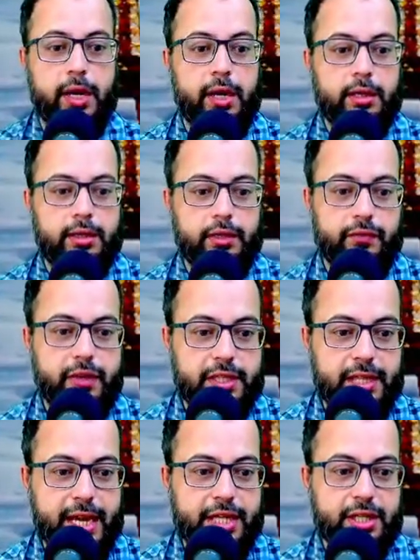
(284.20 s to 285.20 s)
The
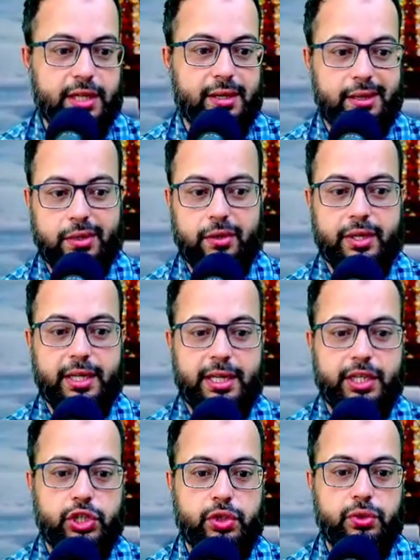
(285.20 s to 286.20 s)
investigation concluded
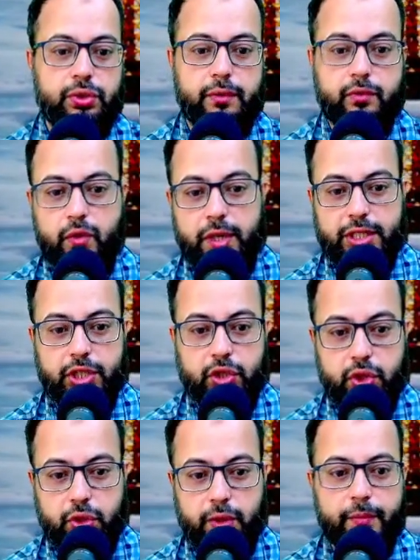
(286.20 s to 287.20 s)
in June of
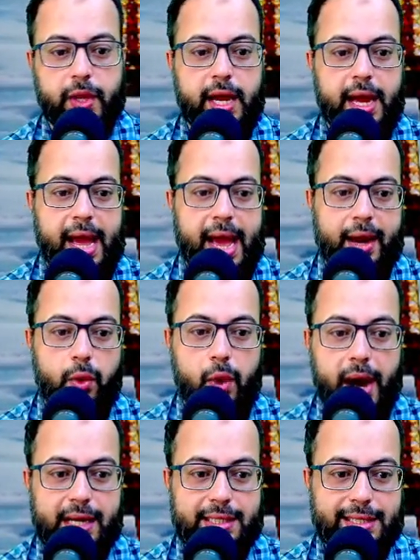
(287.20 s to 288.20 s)
22, and
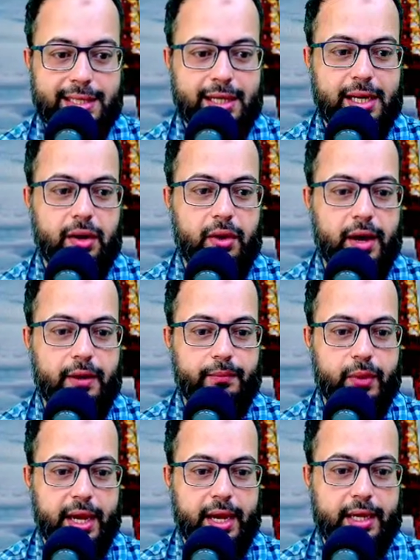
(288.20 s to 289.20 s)
while senior royal
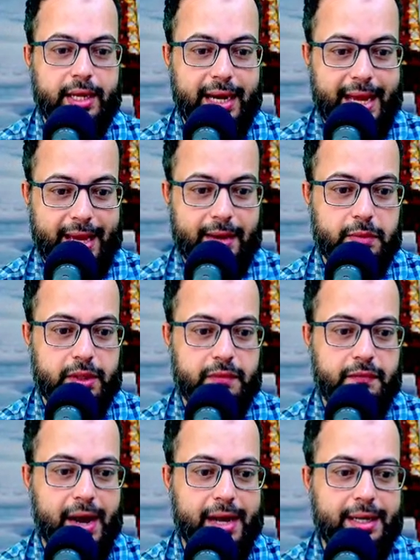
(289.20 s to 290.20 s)
aide claimed the
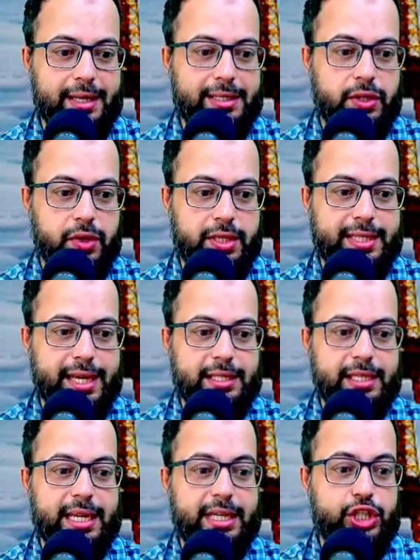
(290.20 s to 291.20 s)
findings
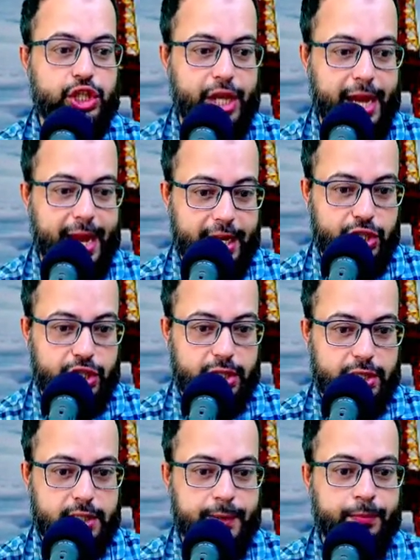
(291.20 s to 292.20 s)
resulted in
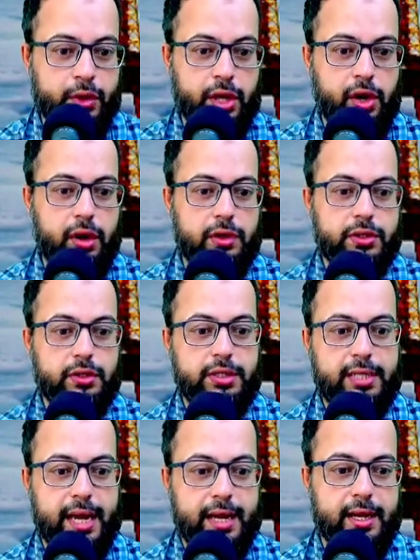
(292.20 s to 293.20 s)
changes, they also
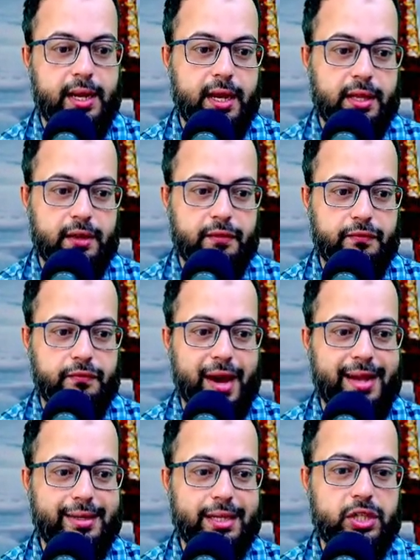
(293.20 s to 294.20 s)
said the
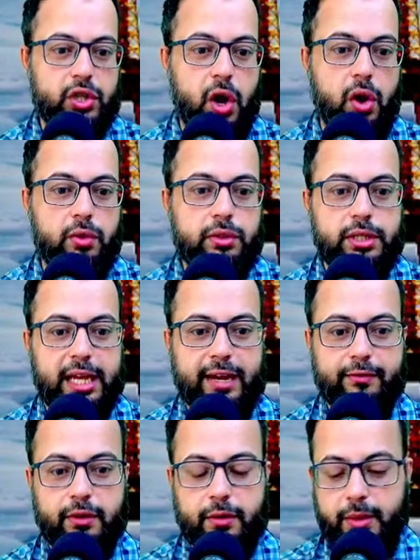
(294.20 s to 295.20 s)
findings won't
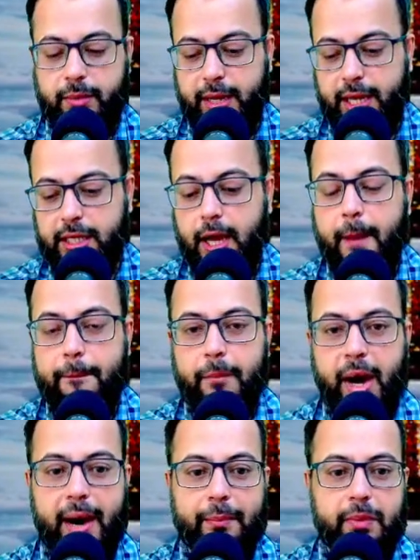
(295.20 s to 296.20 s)
ever be made
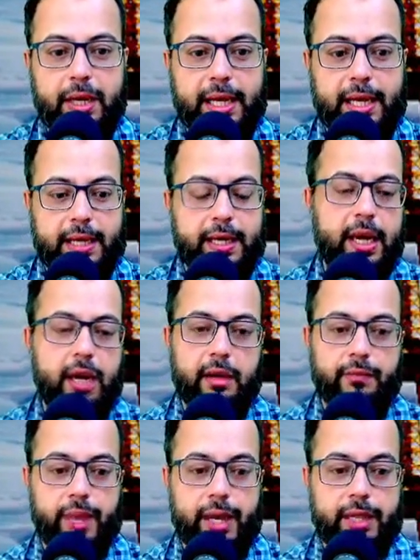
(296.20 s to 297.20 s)
public.
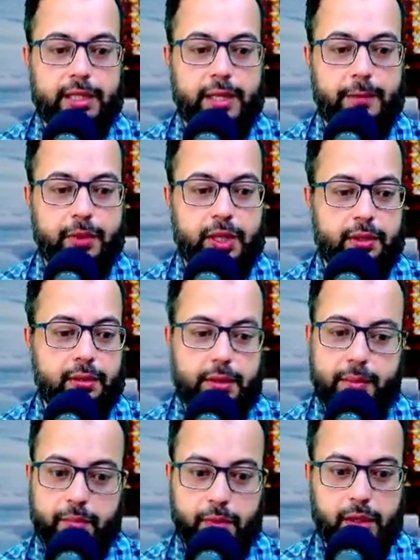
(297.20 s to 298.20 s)
That is something
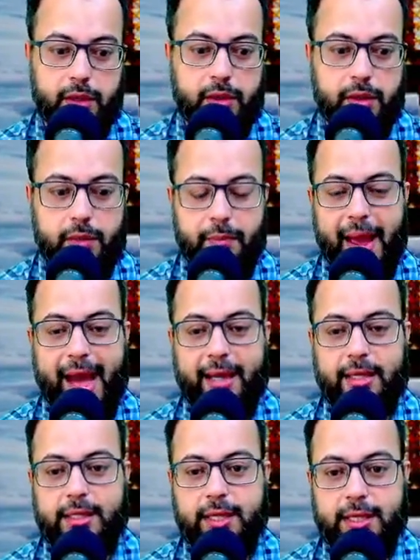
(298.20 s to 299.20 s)
the
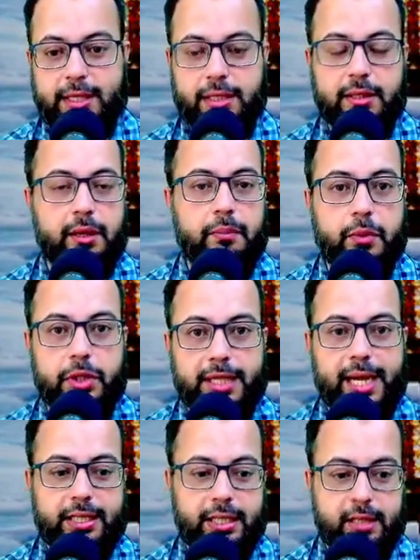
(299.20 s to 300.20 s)
palace is
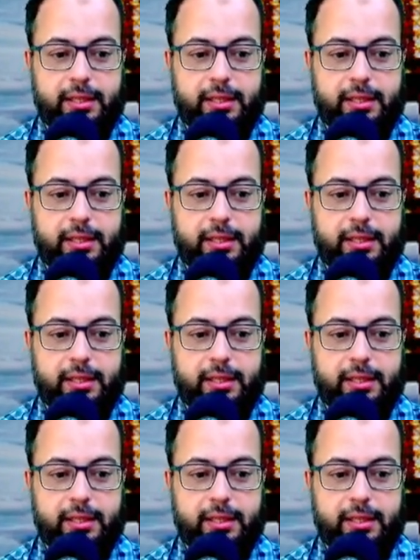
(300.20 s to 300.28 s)
protecting.